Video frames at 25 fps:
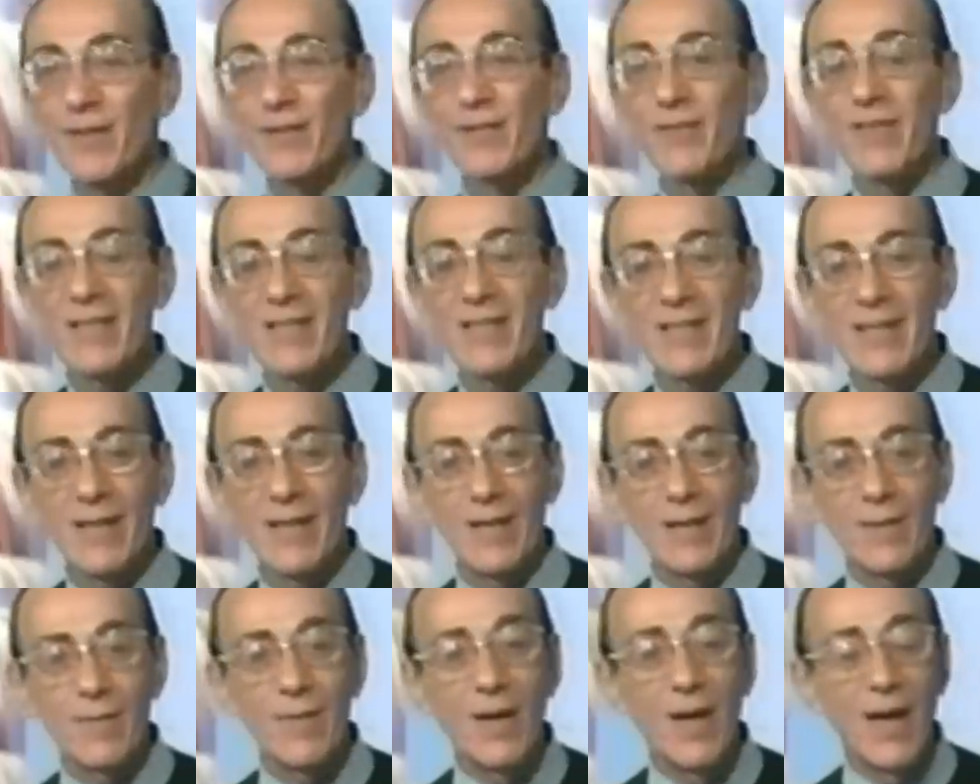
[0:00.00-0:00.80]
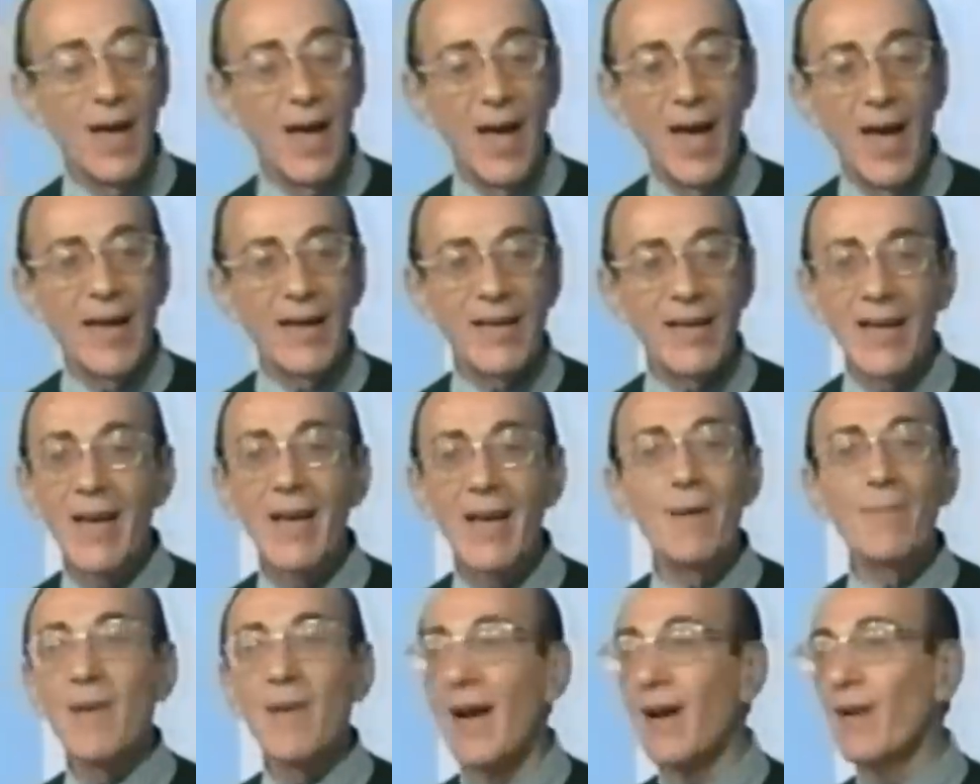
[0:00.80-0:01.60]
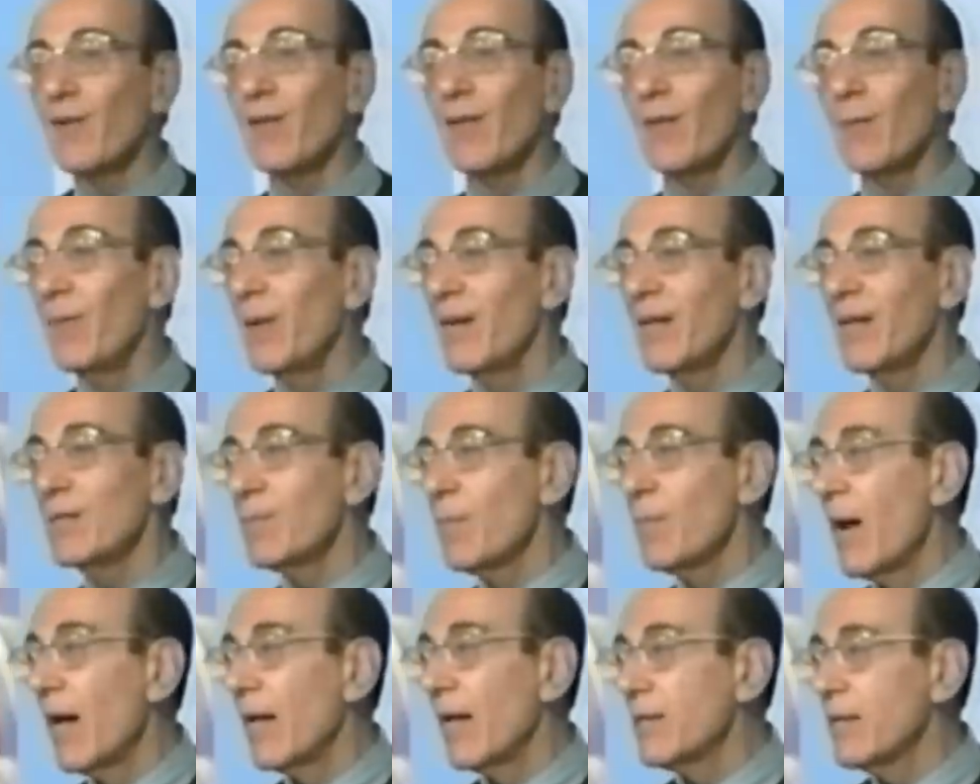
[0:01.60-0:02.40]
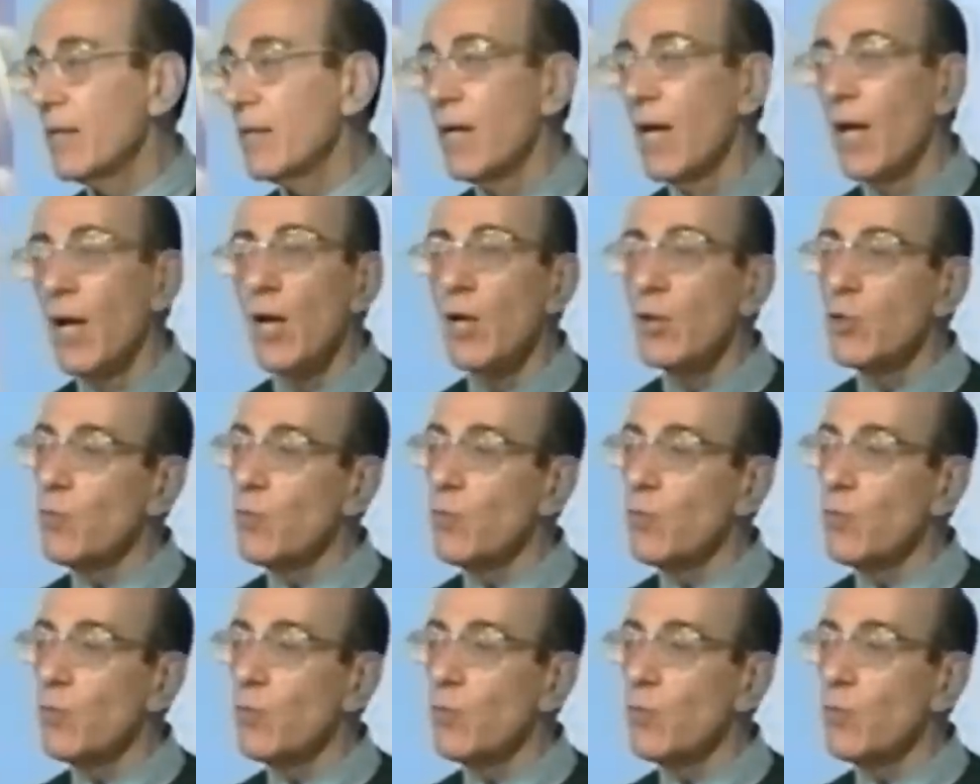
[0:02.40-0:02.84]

over to see him and came back with a big smile and said,